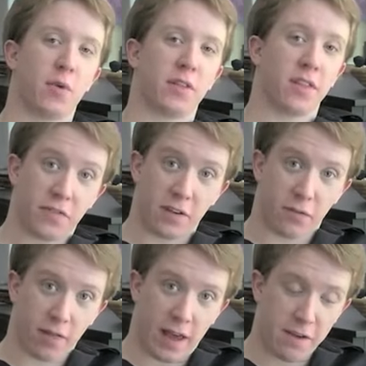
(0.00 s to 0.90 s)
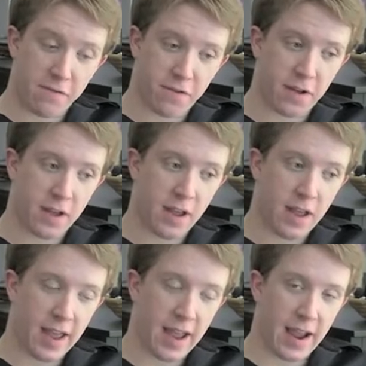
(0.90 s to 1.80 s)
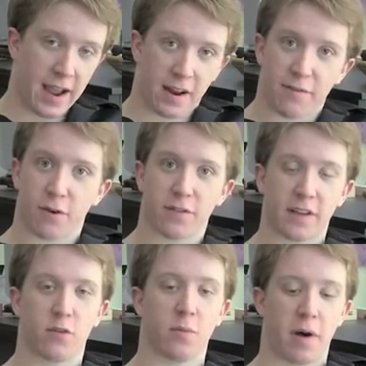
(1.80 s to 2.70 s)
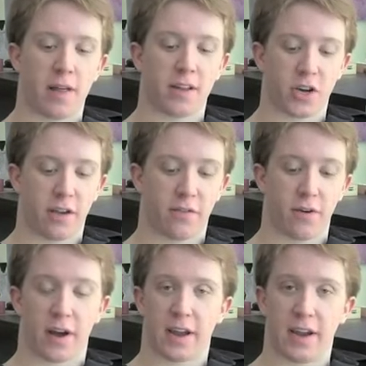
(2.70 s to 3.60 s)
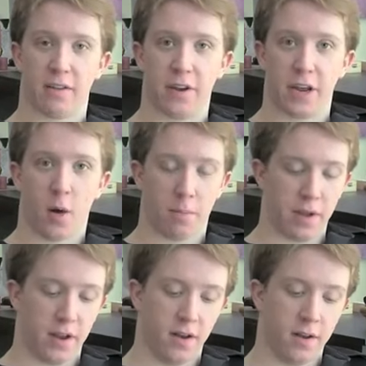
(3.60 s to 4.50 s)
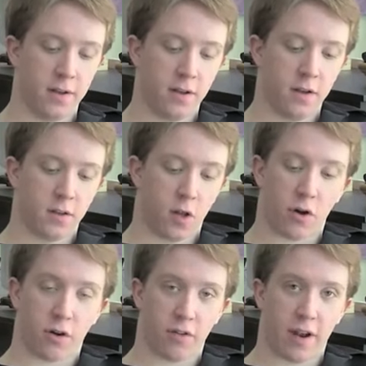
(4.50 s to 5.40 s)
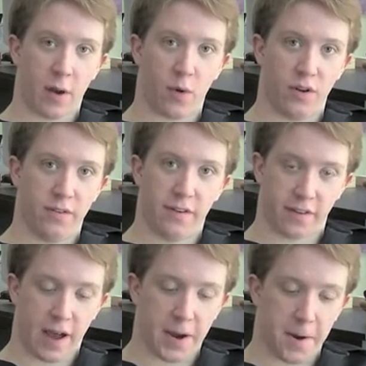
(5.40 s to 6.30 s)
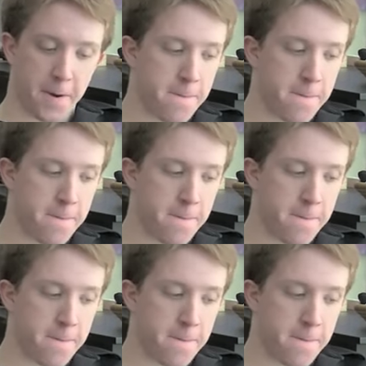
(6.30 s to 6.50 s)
studies relating to many aspects of diet and exercise as it relates to building muscle and losing fat.